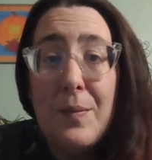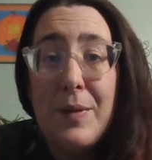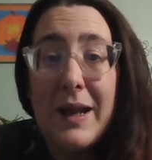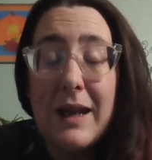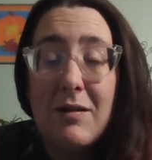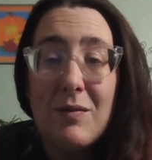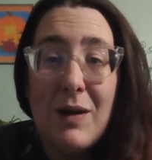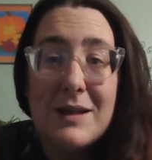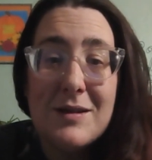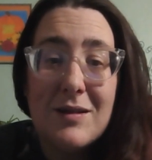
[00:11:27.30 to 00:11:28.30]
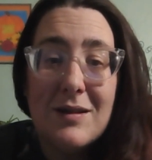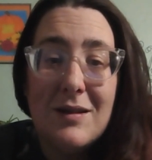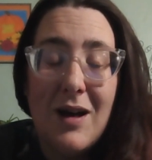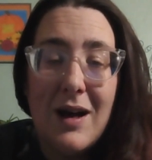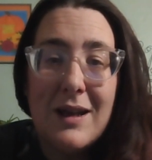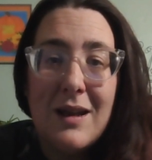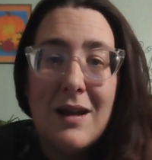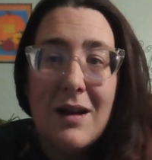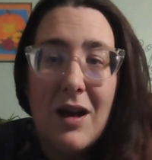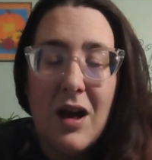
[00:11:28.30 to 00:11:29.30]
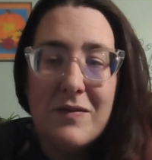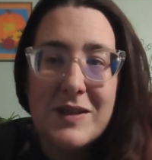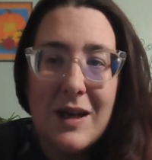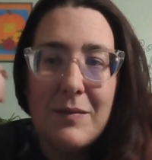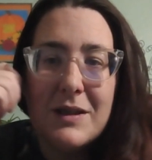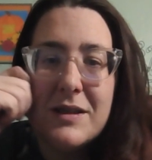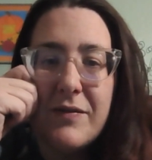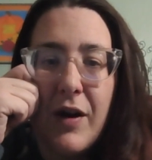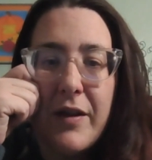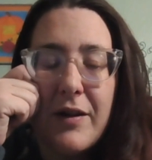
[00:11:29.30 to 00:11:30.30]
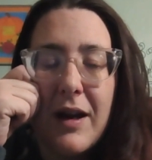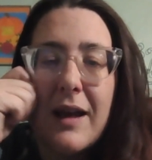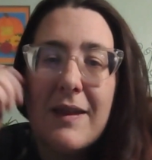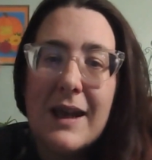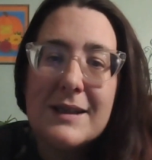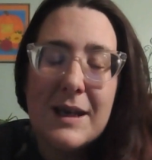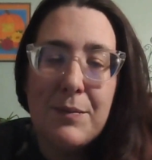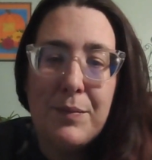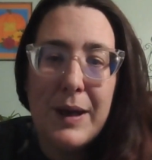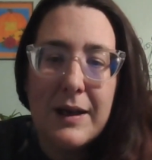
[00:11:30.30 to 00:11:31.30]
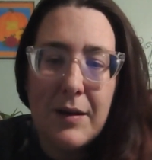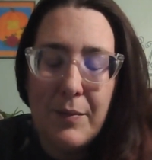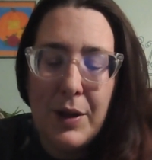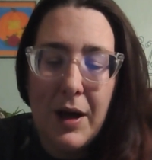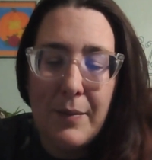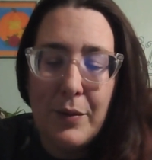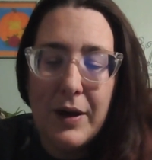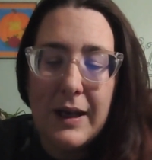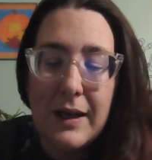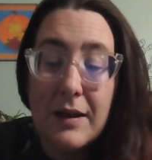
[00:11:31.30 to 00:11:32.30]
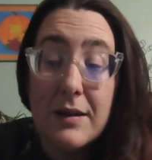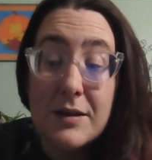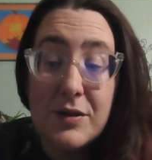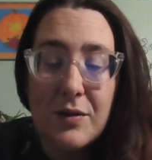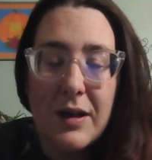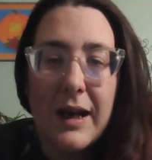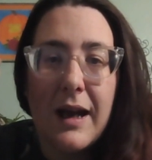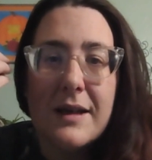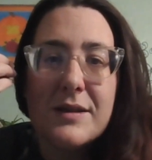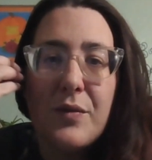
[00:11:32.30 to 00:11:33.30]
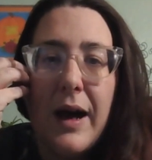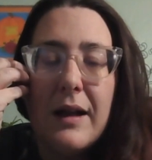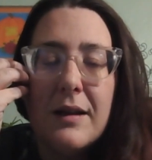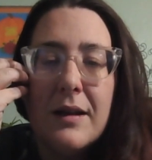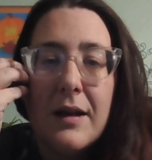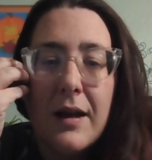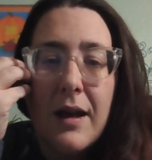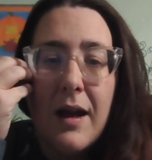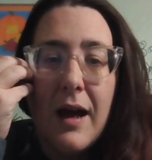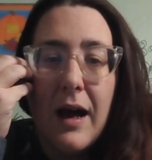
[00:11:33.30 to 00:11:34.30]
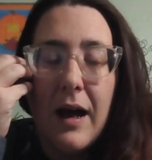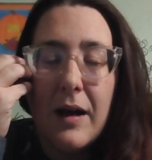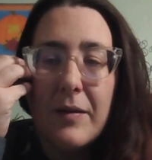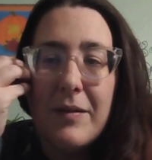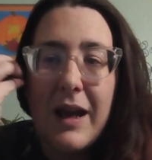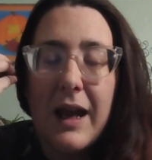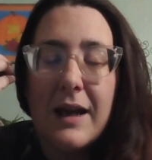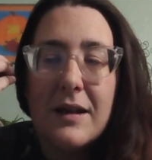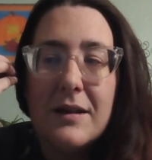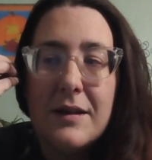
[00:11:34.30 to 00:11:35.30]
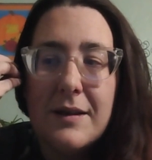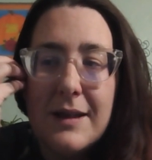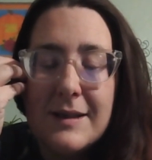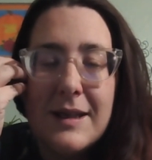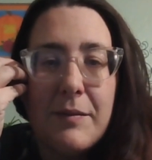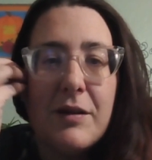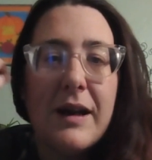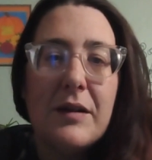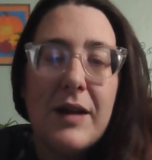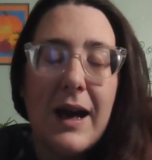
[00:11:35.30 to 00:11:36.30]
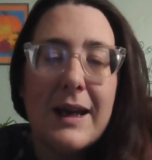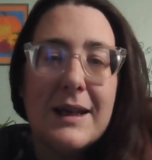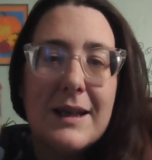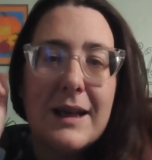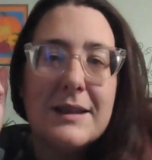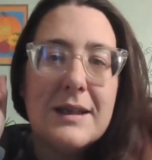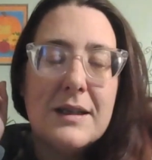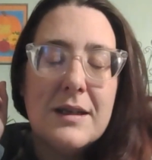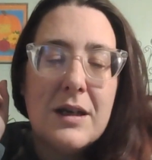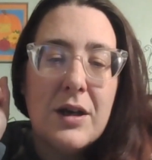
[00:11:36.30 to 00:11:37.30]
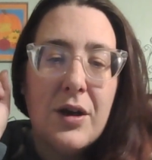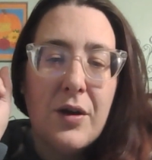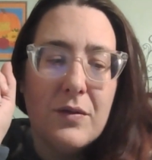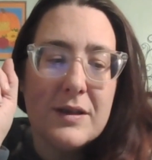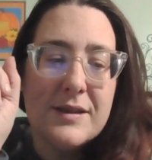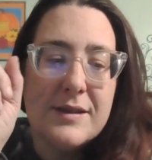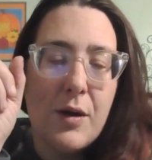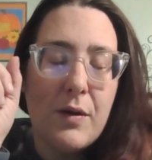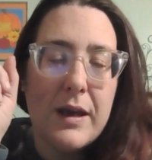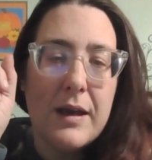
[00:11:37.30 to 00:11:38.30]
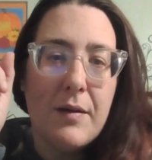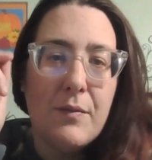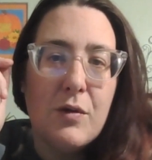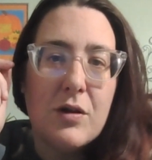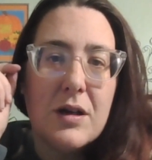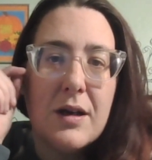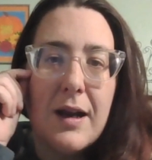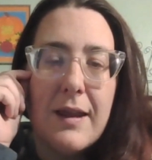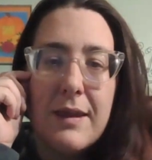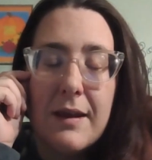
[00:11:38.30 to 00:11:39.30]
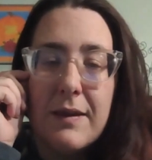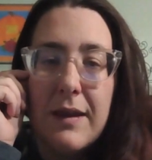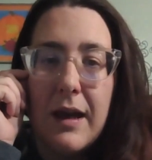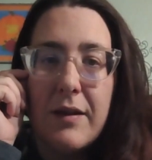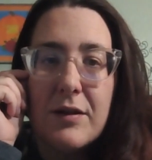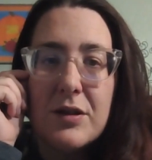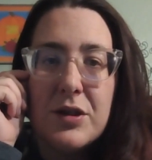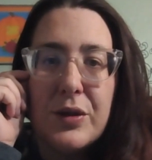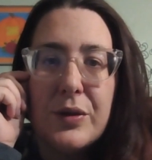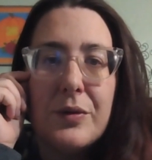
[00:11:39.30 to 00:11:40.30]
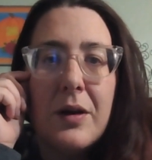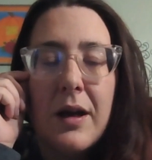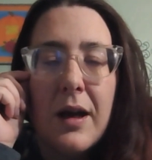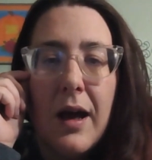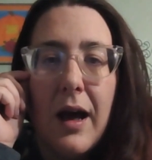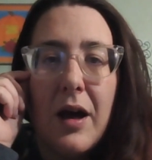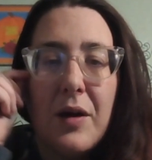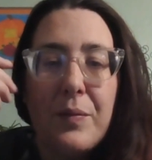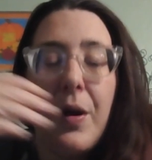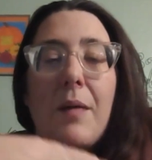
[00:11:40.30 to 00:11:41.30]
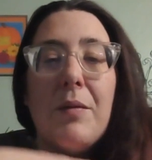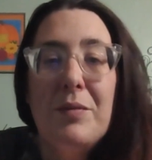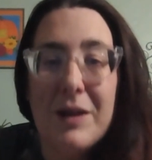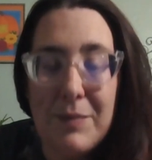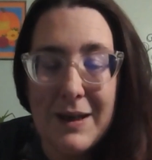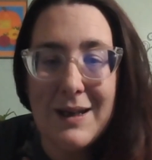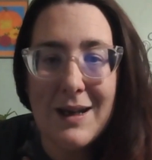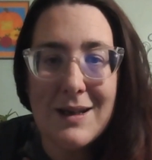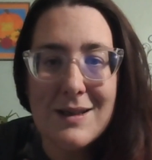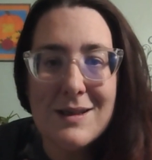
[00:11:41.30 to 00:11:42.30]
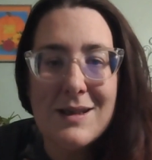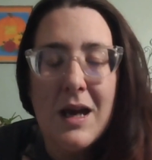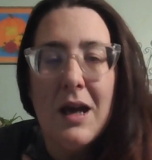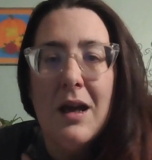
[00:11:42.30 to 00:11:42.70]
but he reminds her a lot of Simon's father. And that is a big plot point in the story as well. Um, and this time around, I connected with Zoe more than the other two, uh, probably because